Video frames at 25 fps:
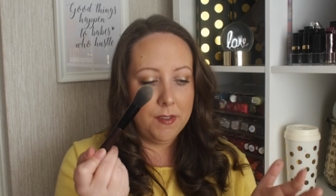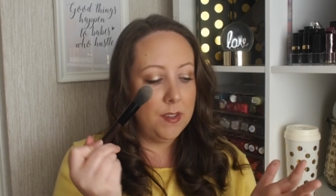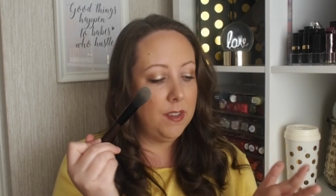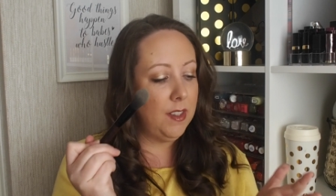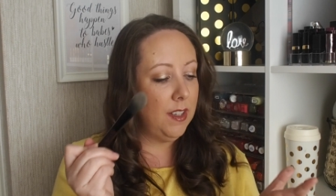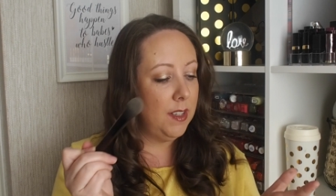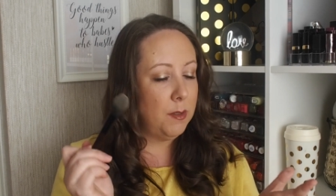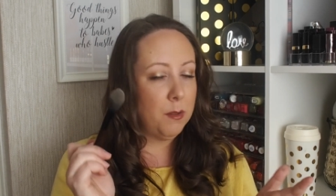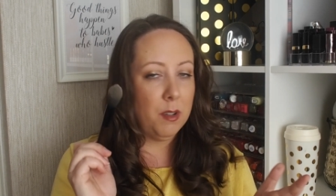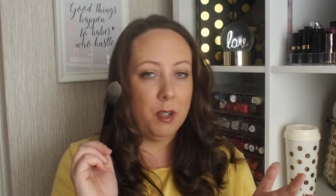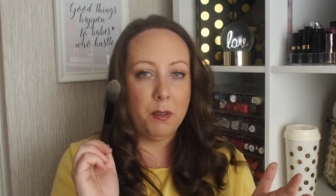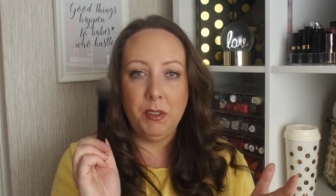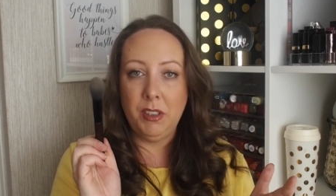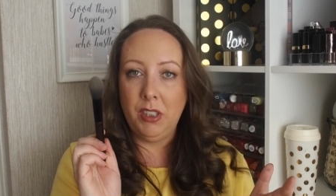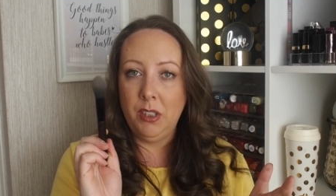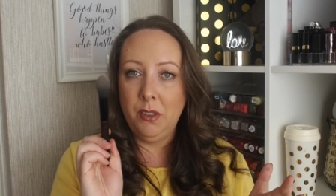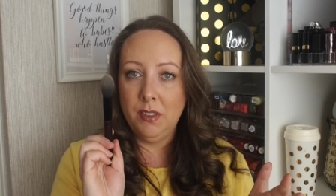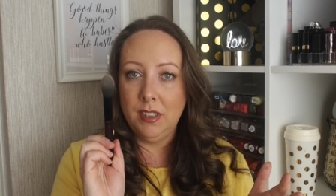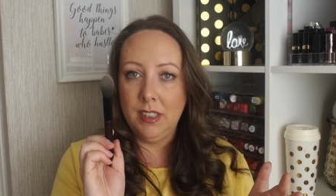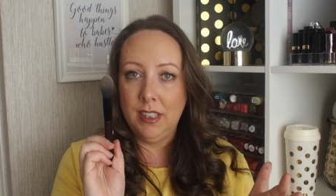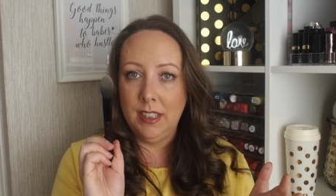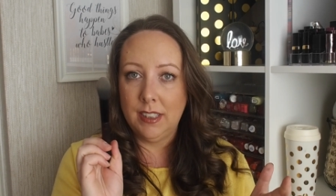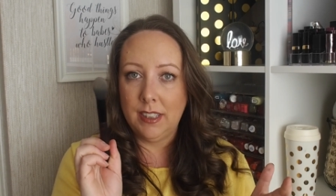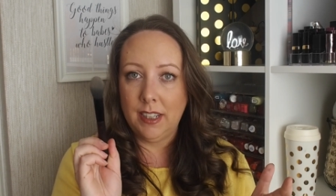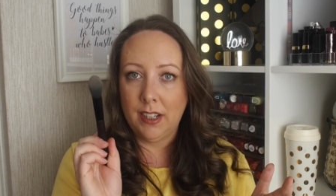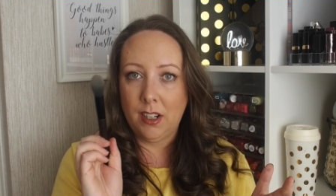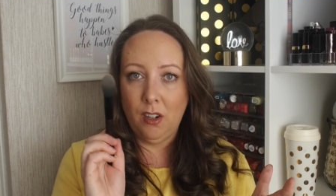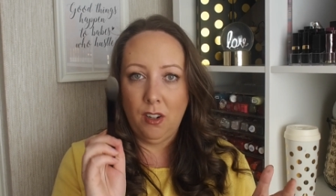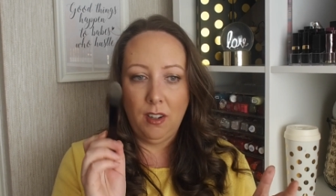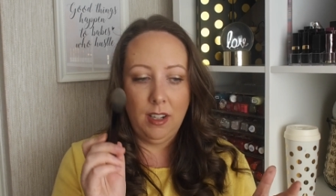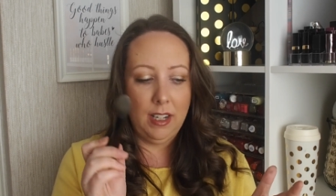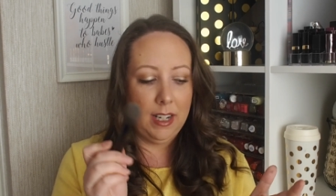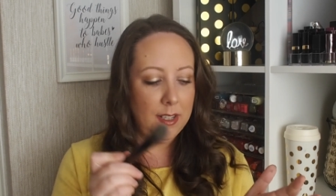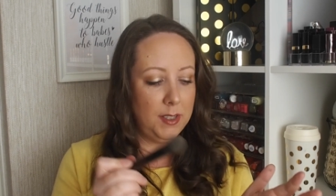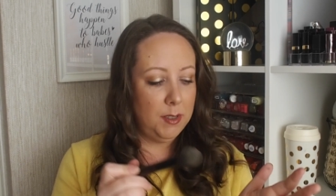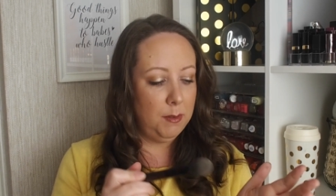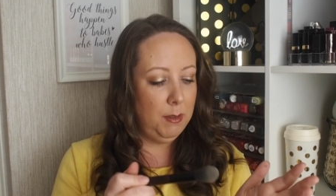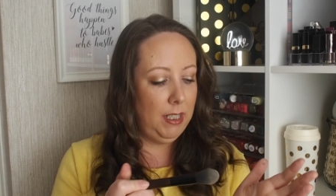So that's why I was using this like all
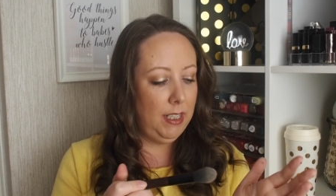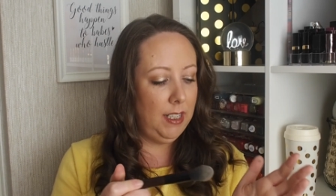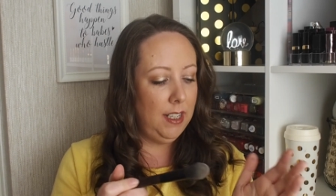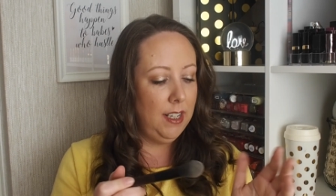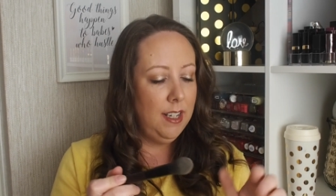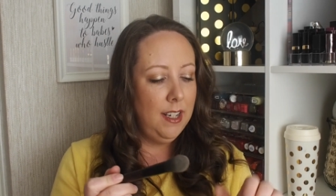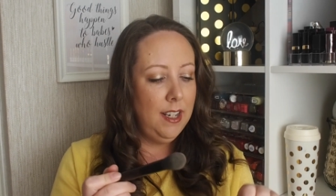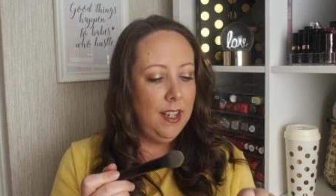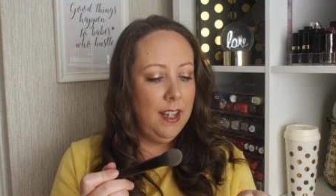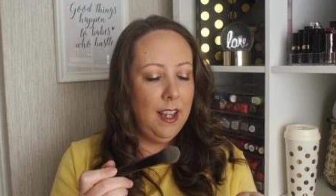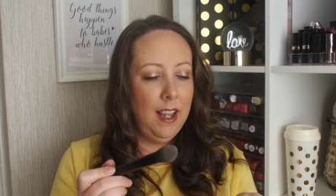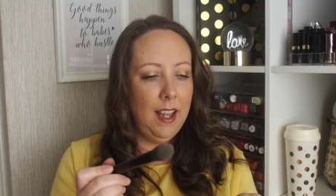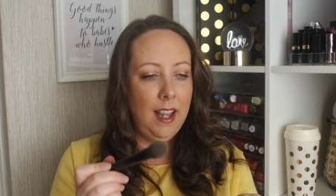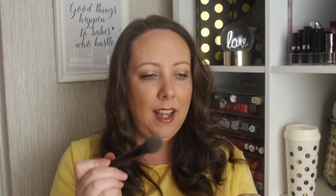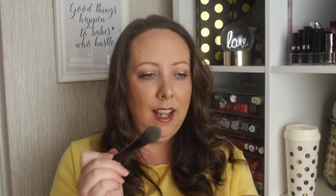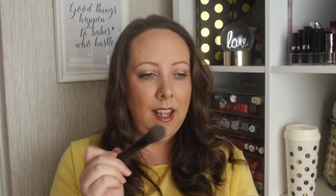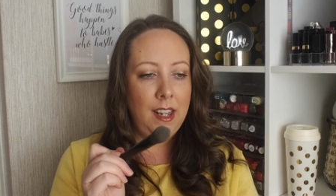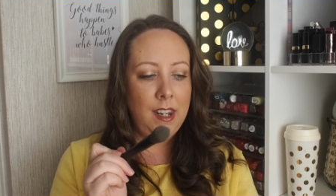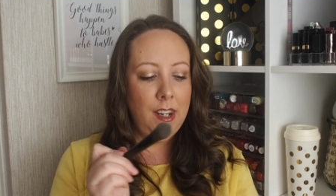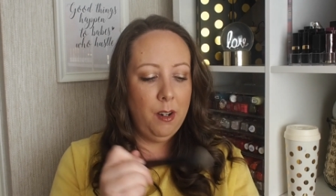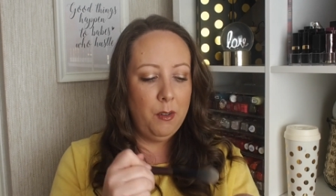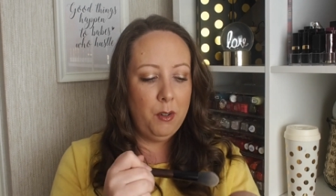last week and